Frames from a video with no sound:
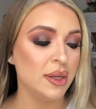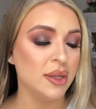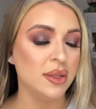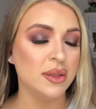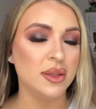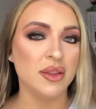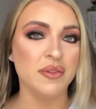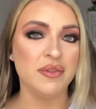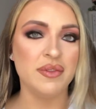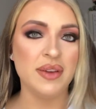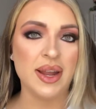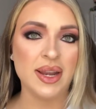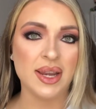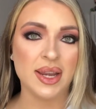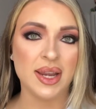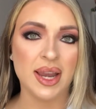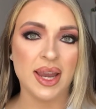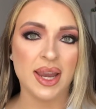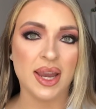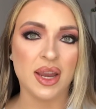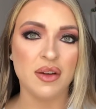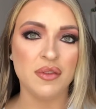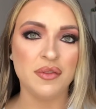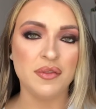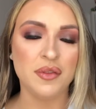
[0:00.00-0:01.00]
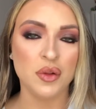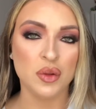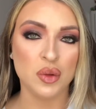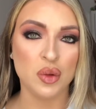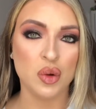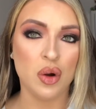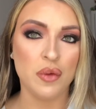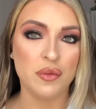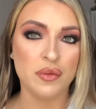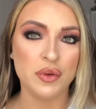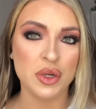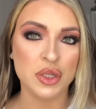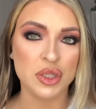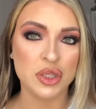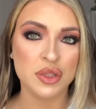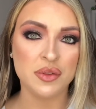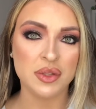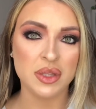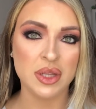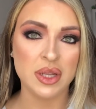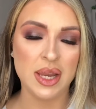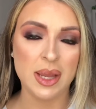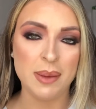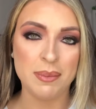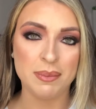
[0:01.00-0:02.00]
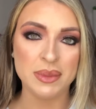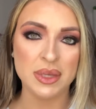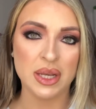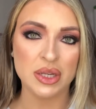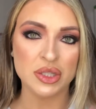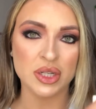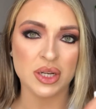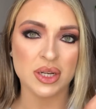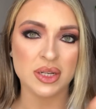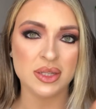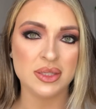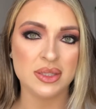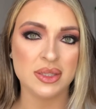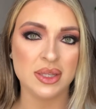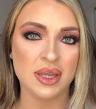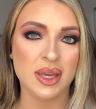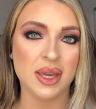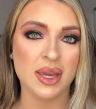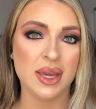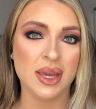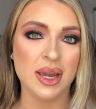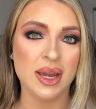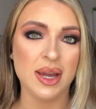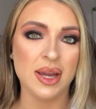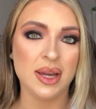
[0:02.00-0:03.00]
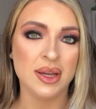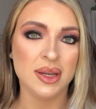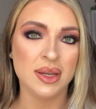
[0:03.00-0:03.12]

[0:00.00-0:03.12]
They're very like full coverage for the lips, as you can see here.